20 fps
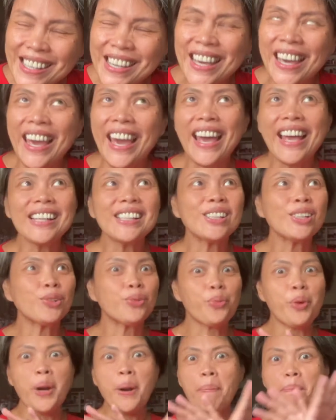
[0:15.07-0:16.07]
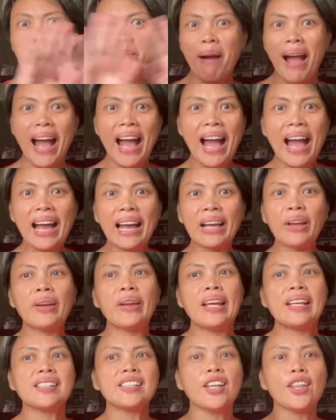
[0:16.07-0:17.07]
Yes, we're back.
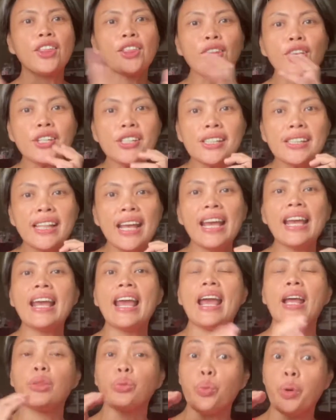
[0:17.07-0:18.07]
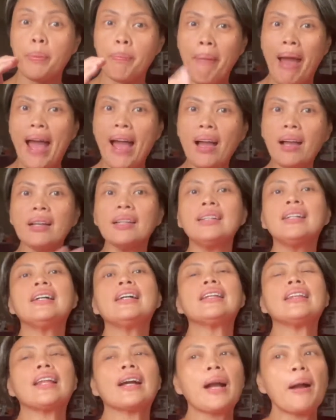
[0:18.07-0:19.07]
It's a Thursday and we're back.
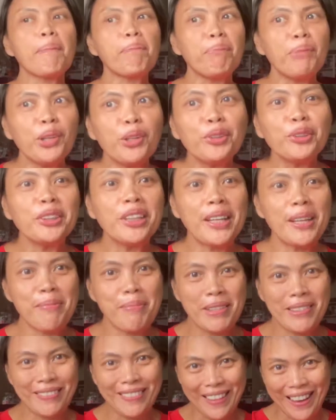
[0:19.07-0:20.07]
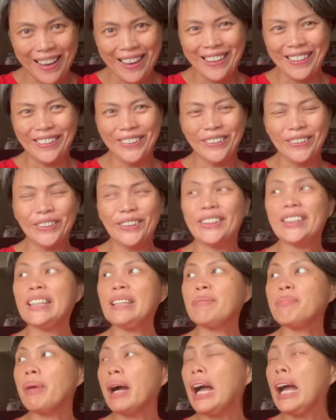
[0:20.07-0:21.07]
Load na naman tayo, o
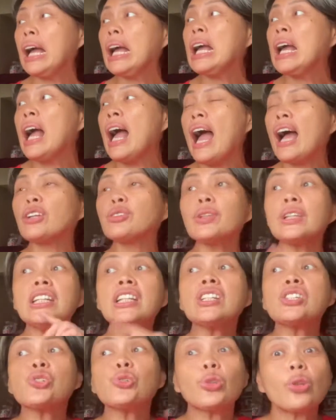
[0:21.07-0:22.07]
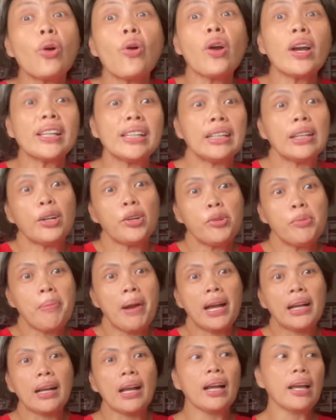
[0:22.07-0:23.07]
diba? Actually, nag-shoot ako kaninang
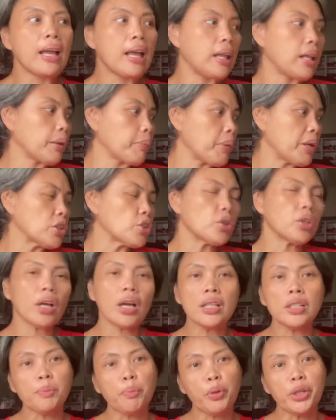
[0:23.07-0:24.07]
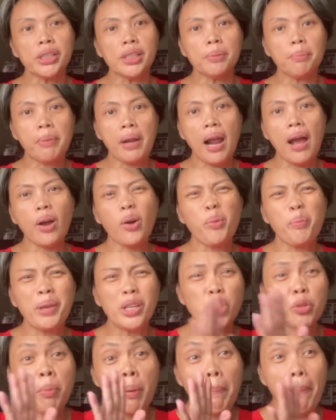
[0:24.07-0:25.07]
umaga, kaya lang medyo naka-sports bra ako,
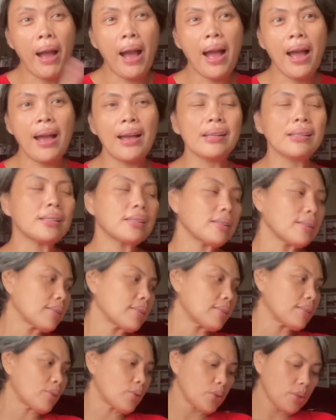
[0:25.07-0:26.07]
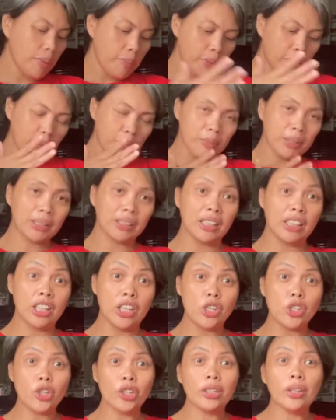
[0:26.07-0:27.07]
medyo mapangahas. So, sabi ko,
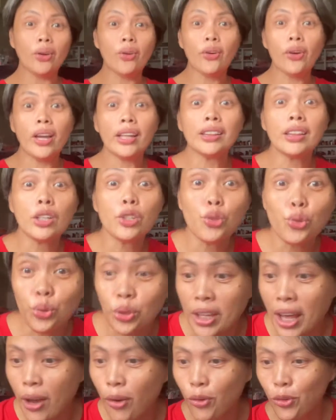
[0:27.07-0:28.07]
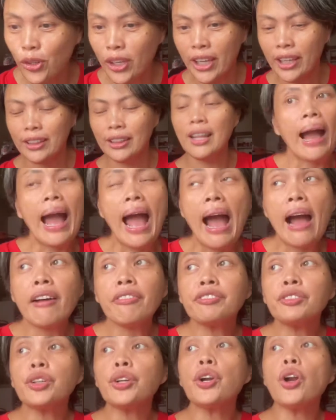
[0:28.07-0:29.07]
mag-t-shirt ako at nag-shoot na ako ulit.
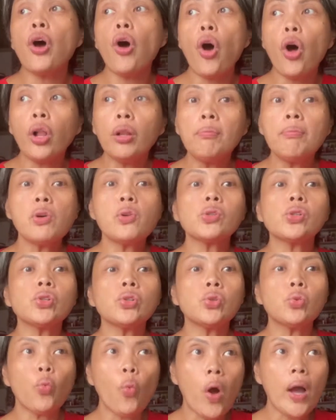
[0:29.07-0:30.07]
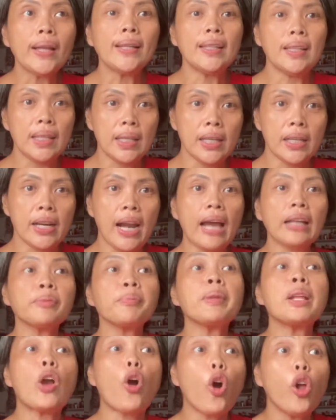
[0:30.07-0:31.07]
After almost 1 year,
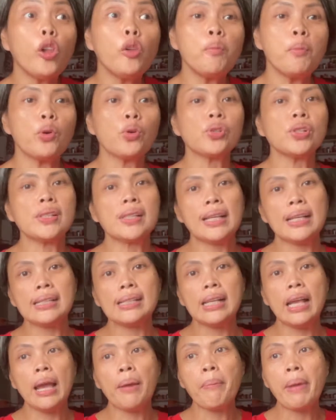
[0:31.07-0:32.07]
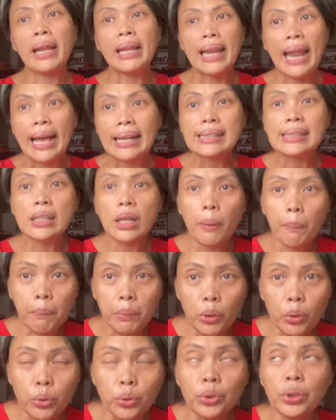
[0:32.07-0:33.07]
almost kasi my last
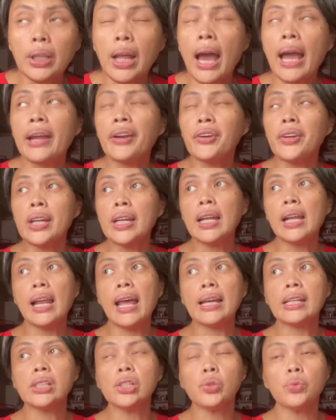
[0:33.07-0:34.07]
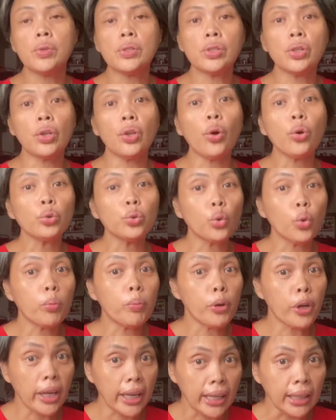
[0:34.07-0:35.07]
upload, I realized, was on
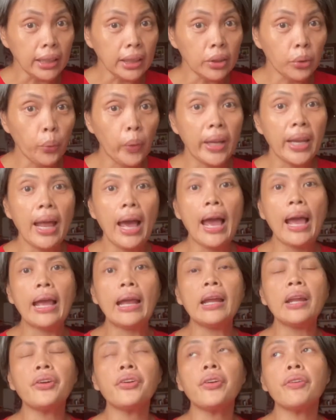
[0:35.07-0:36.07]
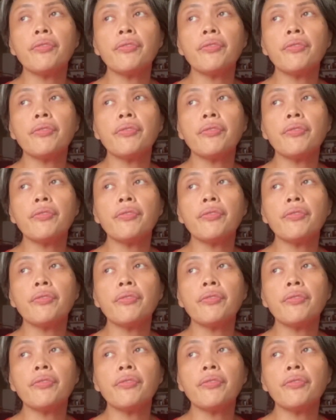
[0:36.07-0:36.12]
October 8th when I